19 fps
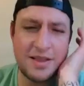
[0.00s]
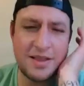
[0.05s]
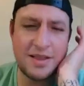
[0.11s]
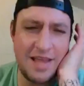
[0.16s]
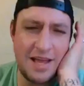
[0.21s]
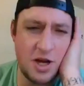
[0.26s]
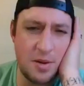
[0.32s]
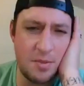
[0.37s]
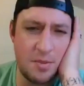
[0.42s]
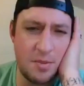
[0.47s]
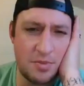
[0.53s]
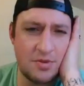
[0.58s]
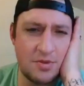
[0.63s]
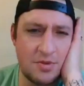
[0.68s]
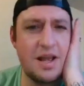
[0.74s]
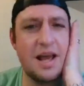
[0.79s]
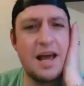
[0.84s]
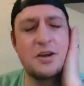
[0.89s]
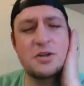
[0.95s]
that jump?
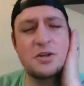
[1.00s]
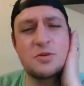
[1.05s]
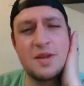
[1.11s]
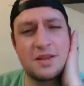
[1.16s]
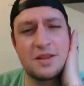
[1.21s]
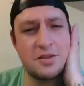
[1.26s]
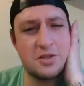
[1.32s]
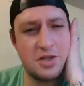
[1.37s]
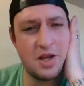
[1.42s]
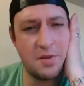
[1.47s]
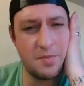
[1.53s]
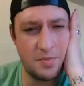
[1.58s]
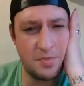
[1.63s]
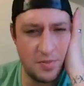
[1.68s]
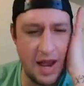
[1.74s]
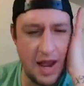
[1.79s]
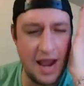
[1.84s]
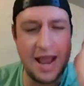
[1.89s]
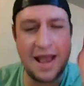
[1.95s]
How did you make the jump?
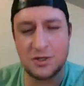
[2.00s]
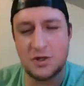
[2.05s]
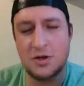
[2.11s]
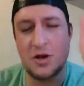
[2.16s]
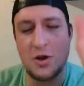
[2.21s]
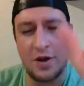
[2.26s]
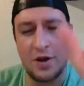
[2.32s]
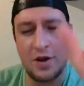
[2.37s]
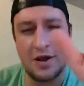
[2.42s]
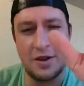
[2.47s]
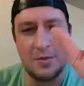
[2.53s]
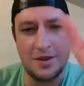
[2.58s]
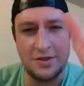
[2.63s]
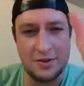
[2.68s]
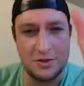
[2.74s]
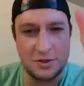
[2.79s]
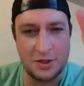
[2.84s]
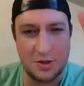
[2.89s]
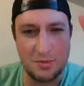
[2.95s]
I actually know how you
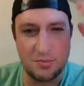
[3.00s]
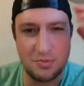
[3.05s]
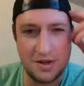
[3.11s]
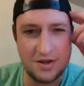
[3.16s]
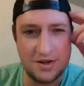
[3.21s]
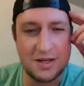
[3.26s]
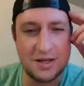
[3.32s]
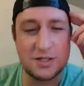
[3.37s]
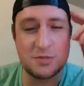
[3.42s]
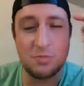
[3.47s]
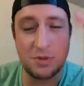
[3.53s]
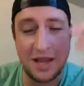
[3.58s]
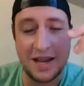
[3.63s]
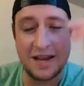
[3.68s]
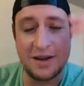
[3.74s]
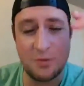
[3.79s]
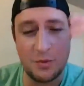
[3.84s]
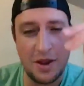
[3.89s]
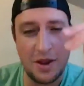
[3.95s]
made the jump, but
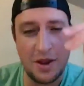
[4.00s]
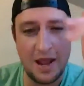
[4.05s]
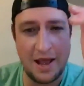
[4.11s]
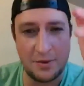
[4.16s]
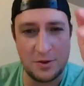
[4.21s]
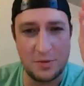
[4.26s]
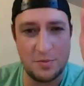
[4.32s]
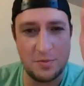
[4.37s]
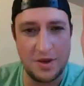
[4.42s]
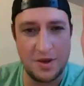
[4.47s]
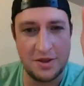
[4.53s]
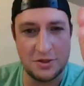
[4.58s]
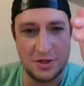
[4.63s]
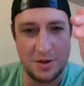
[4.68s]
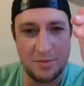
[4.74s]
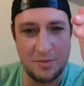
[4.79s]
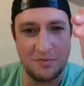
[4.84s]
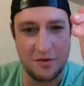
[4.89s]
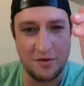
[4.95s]
explain how you made the
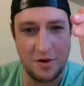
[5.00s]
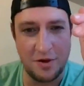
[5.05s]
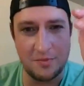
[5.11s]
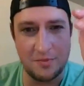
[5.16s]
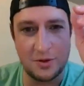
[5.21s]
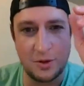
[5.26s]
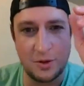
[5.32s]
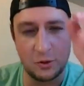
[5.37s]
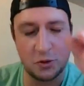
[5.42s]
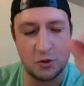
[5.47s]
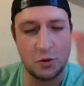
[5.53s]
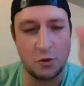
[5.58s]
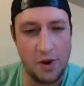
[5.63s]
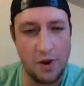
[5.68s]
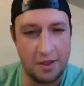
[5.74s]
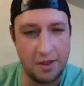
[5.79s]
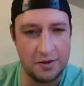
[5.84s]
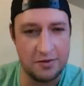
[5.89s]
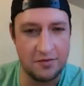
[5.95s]
jump from cultural
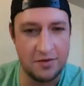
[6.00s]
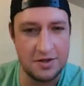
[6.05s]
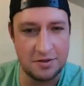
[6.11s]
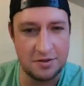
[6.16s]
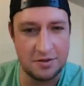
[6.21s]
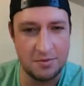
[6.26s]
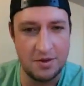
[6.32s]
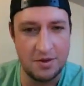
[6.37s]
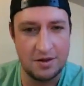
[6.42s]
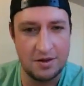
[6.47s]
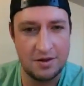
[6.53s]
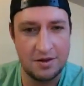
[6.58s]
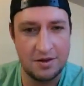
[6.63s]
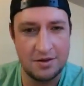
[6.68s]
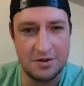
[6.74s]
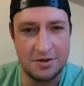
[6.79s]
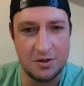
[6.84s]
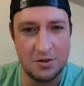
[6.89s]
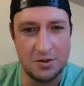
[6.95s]
relativism
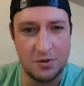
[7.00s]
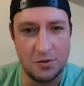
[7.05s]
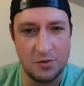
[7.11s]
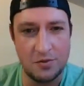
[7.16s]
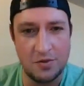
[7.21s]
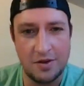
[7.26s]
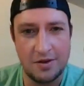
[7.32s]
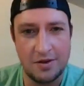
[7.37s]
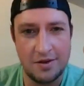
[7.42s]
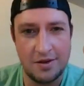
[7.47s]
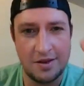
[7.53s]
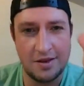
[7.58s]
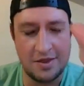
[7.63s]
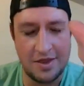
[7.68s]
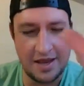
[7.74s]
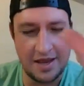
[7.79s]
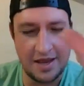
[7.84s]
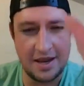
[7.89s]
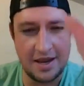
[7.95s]
to
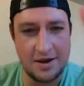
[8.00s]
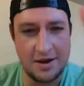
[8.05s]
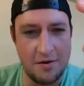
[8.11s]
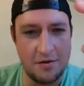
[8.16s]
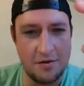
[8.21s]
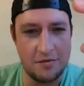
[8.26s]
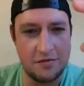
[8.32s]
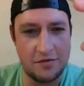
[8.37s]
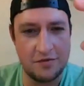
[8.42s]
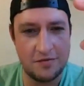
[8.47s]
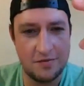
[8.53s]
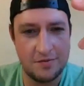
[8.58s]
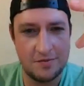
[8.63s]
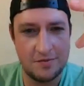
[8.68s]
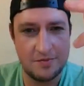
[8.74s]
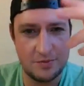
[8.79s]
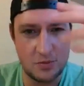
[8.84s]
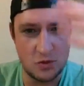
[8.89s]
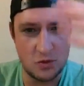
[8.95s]
thinking of
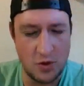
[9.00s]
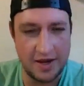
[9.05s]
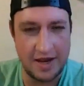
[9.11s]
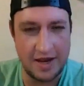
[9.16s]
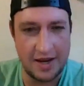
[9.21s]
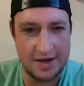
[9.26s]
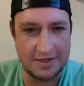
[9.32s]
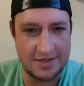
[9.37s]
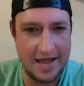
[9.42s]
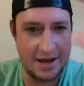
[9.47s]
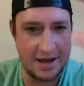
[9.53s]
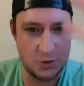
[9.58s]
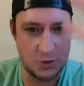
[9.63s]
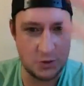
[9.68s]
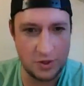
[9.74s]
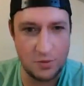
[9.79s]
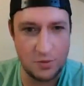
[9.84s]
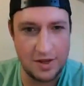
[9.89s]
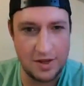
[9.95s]
drinking as
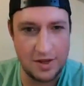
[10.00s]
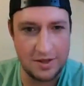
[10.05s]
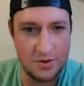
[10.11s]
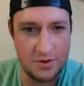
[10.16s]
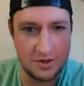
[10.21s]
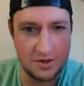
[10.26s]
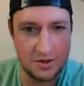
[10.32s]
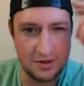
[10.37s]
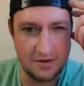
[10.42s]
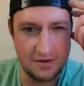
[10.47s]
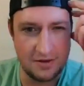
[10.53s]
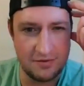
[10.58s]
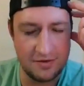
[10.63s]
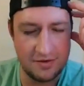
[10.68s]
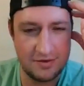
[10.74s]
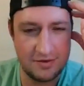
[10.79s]
actually a way that you can live.